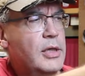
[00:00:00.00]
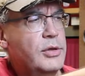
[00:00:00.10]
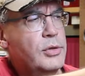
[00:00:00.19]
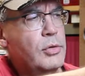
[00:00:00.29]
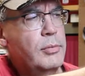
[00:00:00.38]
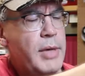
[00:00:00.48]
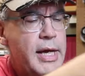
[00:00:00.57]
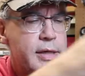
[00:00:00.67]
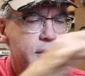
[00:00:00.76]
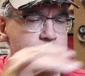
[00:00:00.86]
short
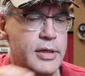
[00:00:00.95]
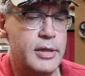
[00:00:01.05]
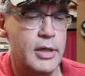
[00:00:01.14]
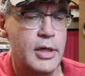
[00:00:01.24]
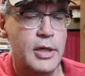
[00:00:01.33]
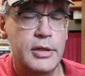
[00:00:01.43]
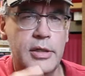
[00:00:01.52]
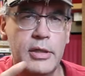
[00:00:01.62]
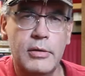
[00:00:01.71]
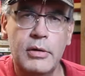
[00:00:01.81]
magazine,
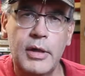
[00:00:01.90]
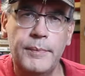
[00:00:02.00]
to